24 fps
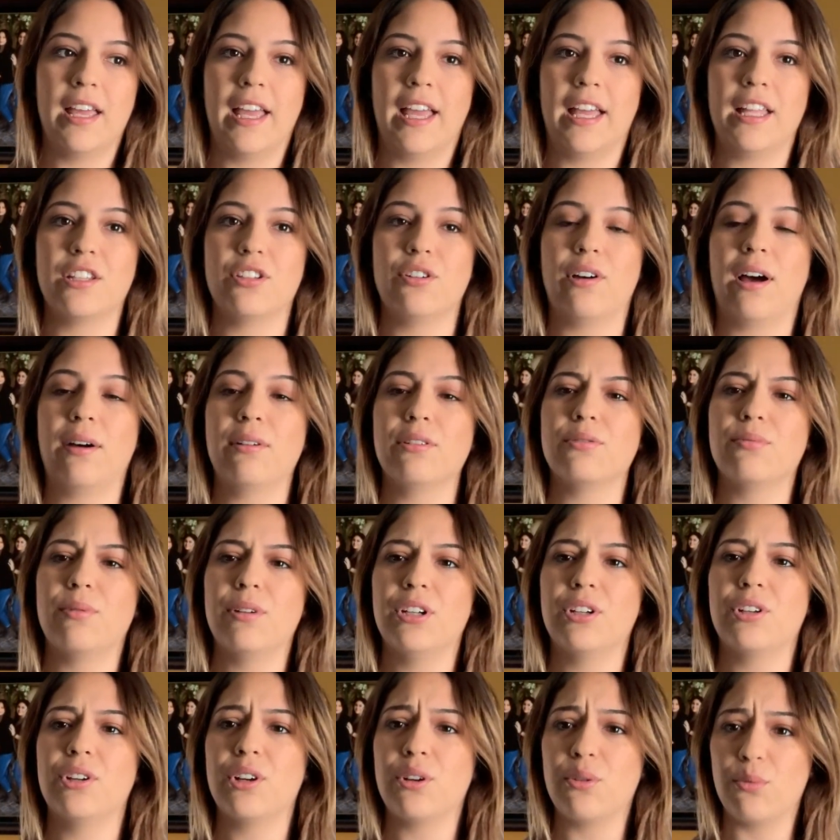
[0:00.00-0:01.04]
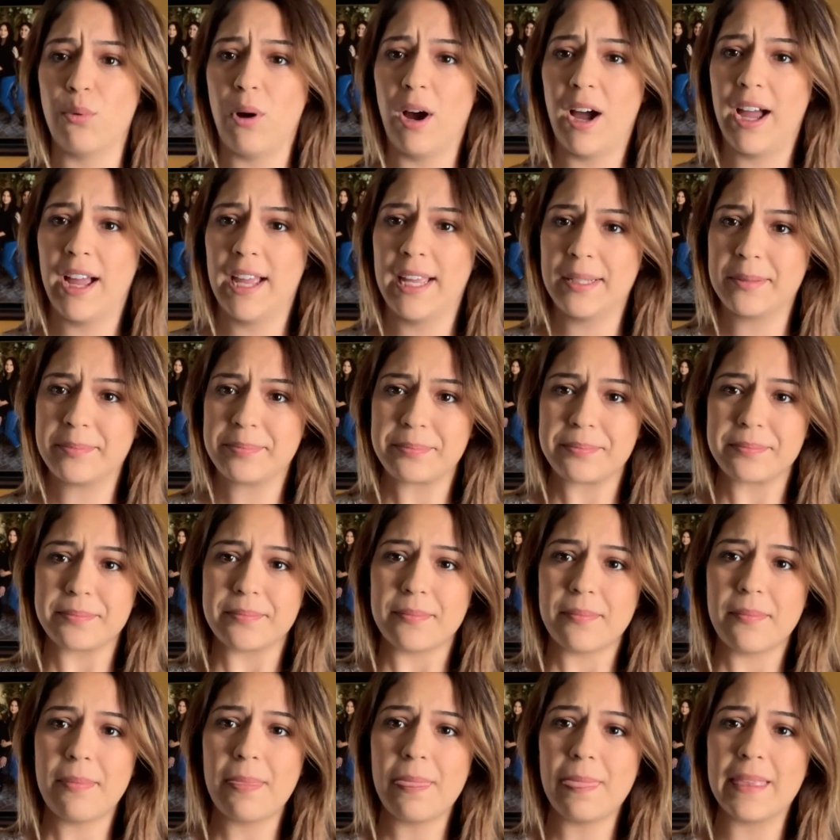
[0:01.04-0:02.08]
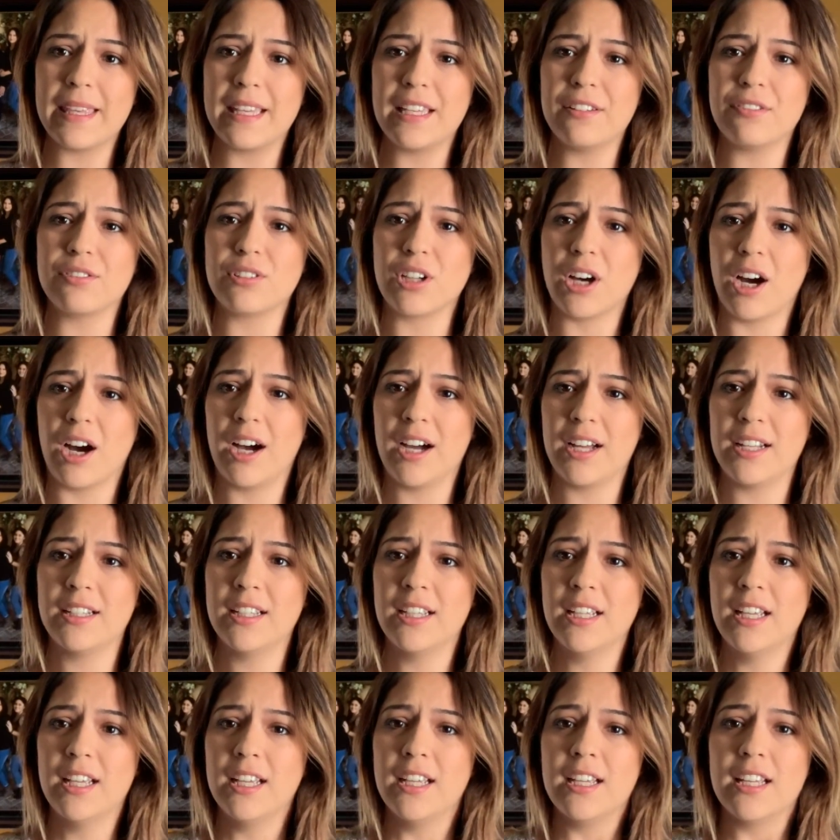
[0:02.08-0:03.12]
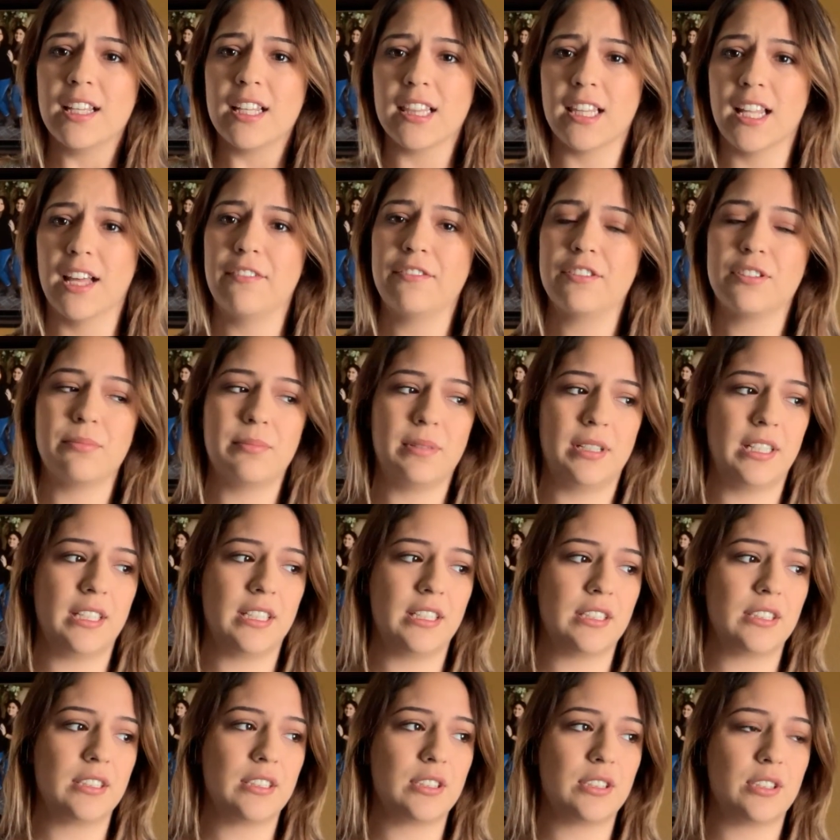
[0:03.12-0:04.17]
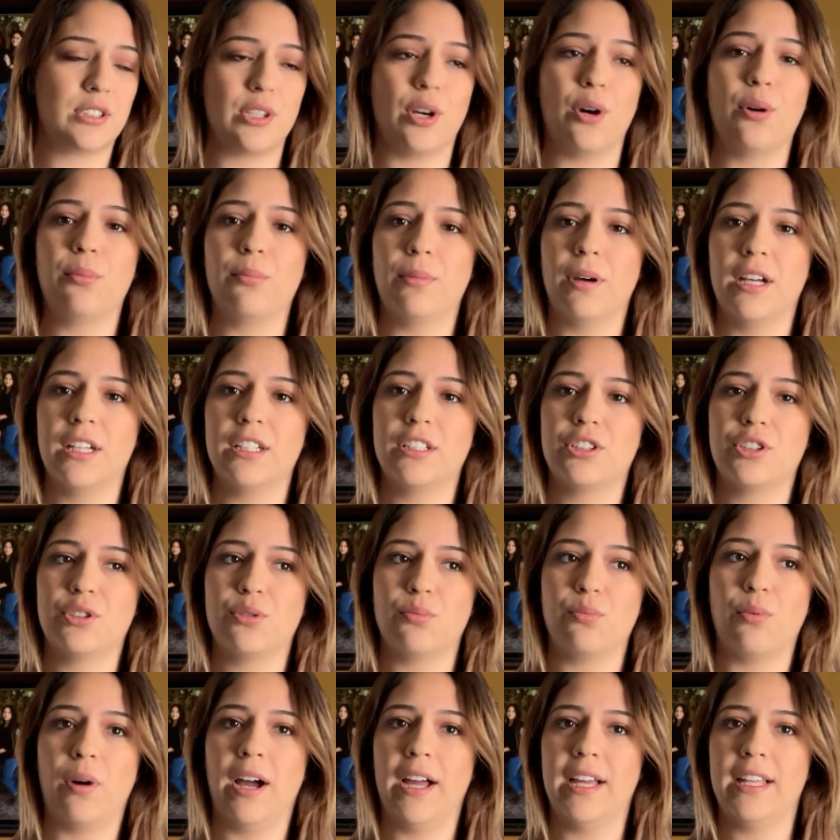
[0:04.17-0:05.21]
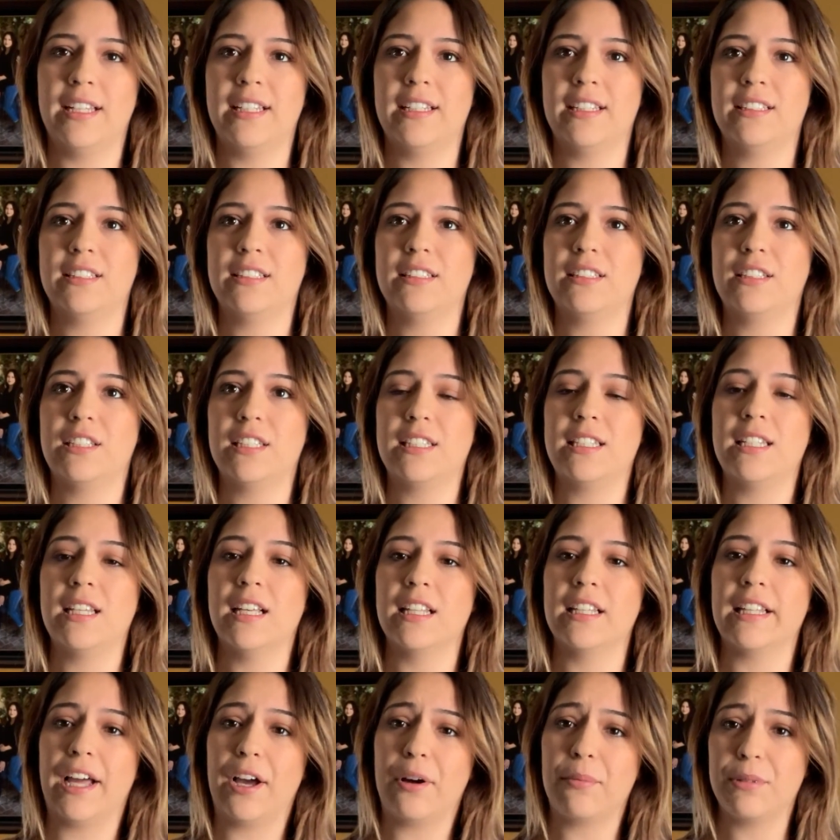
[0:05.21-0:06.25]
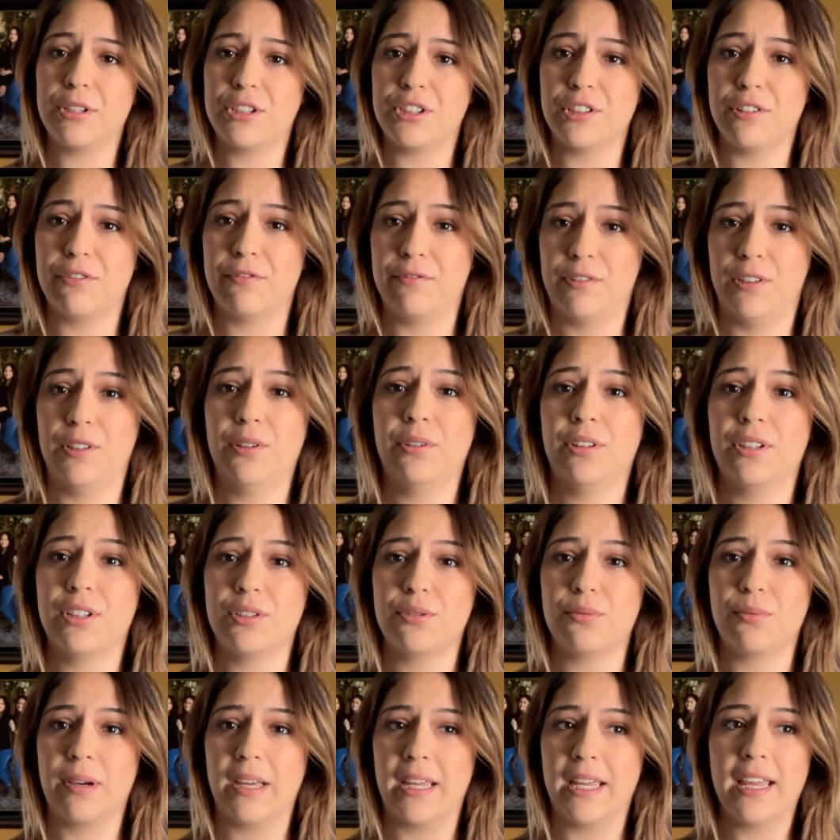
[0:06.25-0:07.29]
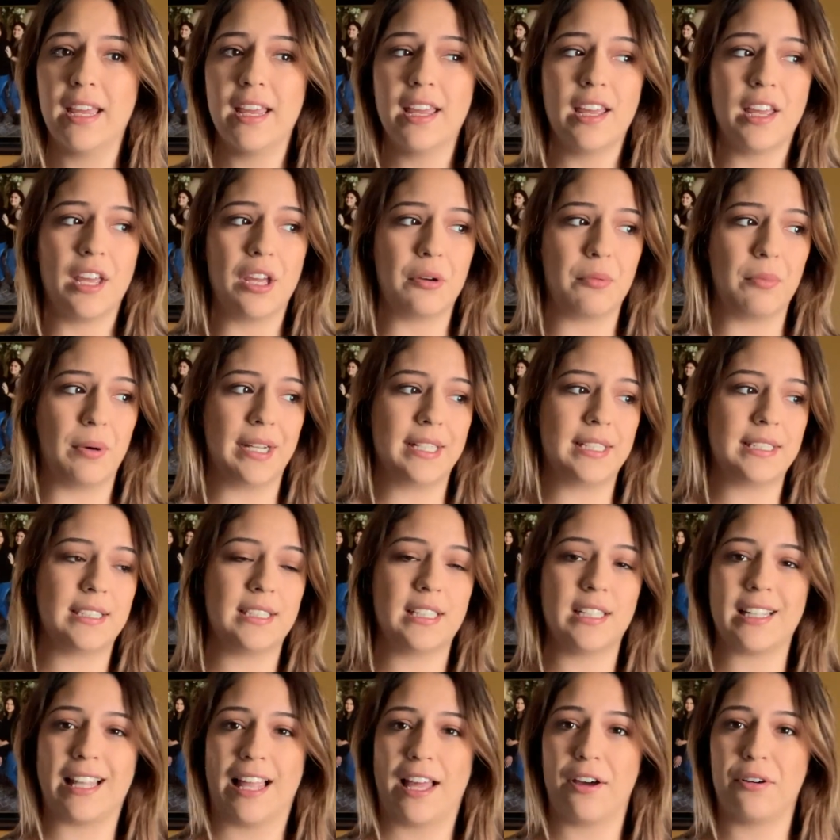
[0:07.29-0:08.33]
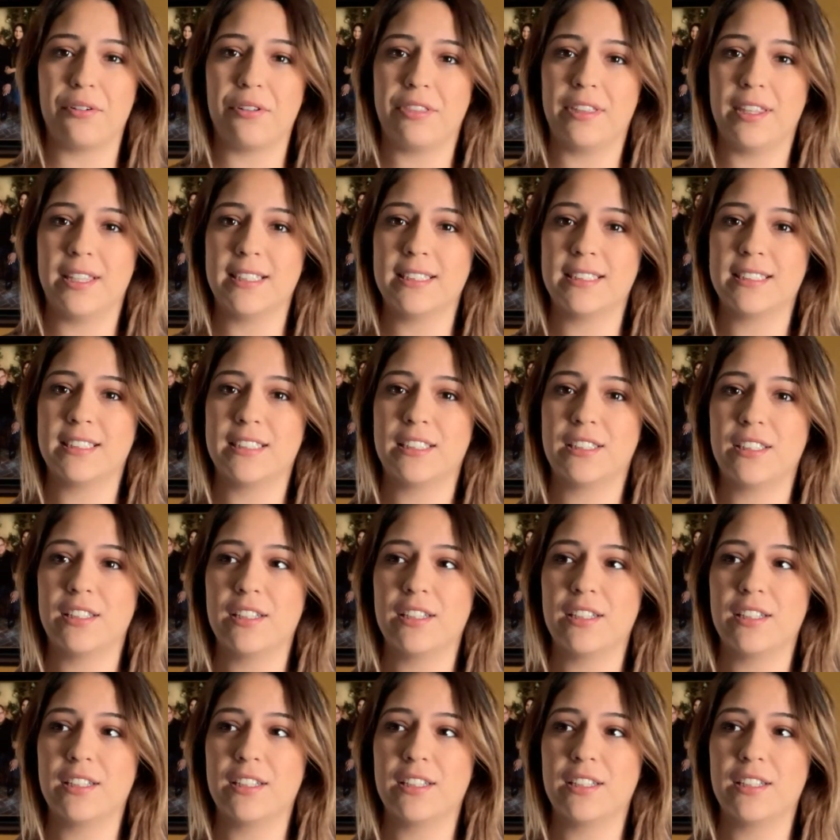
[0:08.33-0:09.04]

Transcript: And so I was wondering why, if God loves me so much, why does he allow me to feel this way, and why does he allow things